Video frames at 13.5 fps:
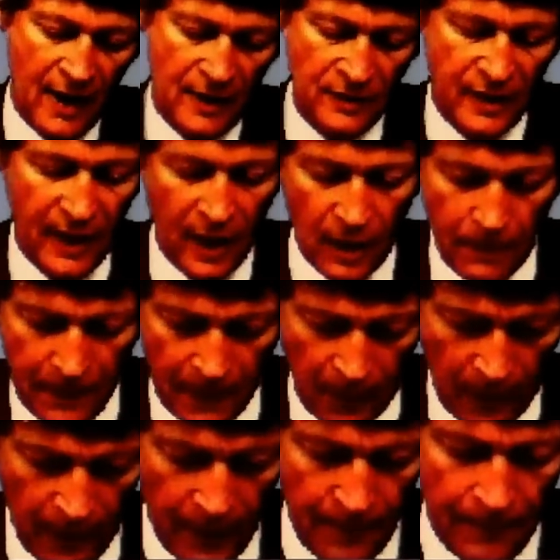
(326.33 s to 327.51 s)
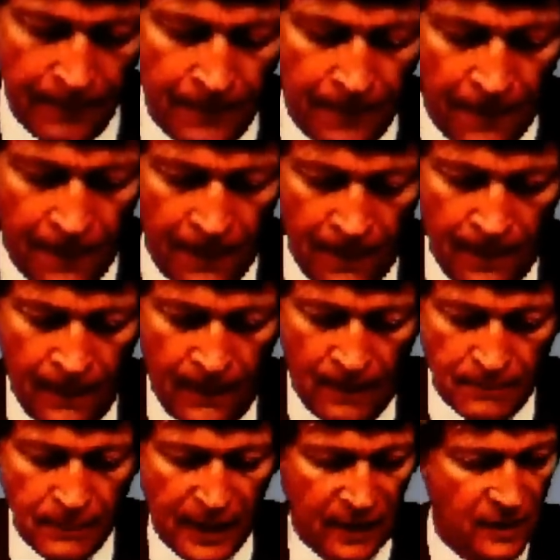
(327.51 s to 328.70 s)
and Caterpillar.
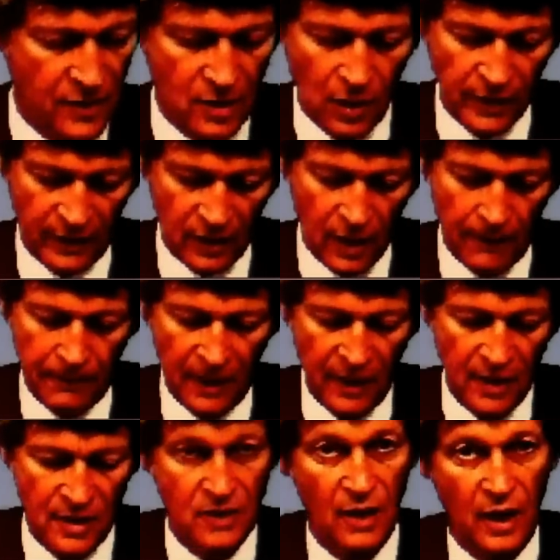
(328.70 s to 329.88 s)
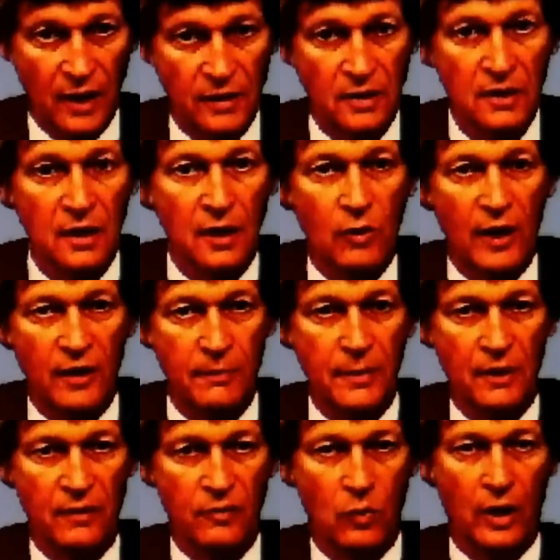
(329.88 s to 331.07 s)
My consulting company has done quite a
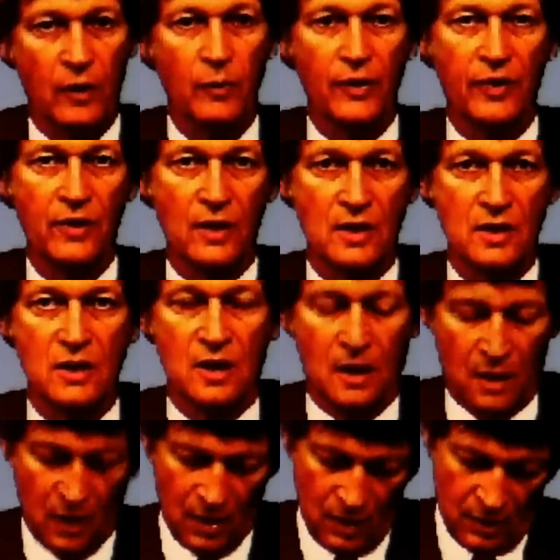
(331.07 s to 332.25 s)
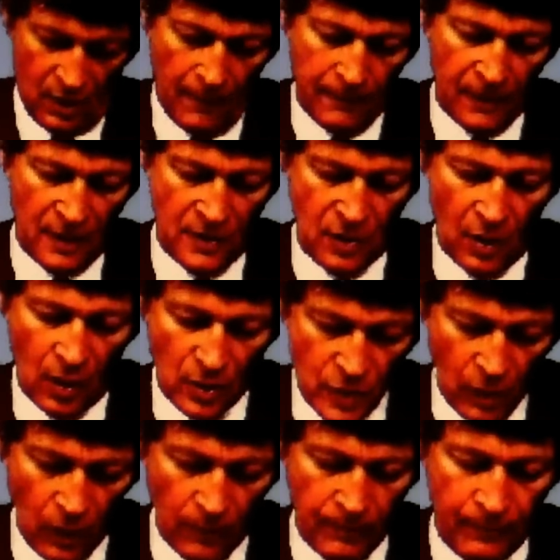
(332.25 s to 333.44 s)
bit of work with these companies
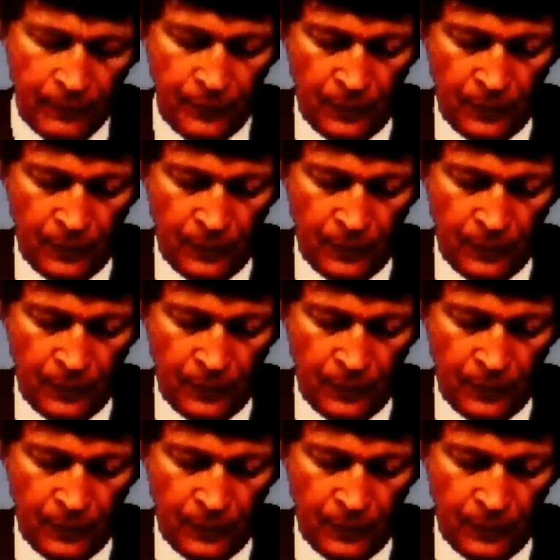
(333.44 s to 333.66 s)
also.